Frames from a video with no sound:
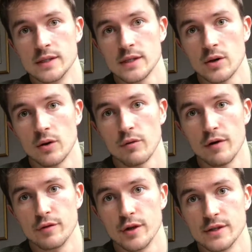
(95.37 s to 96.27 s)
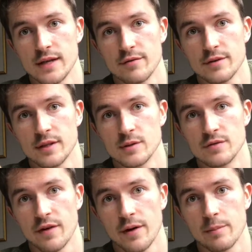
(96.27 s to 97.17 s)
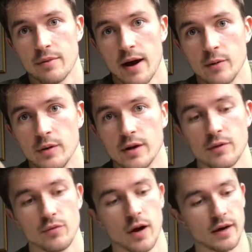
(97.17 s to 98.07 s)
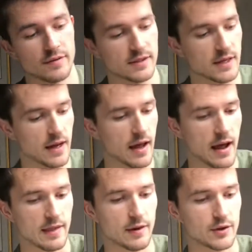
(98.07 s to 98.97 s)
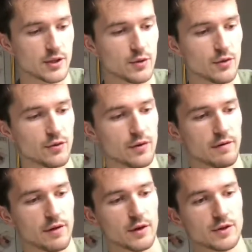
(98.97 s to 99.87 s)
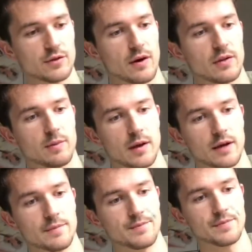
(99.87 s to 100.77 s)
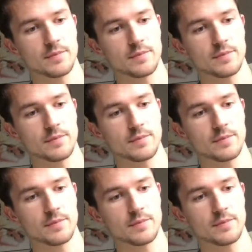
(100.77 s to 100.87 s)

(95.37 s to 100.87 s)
It did not arrive with those. Everything was very brown when it arrived, and there are two or three of those throughout the plant.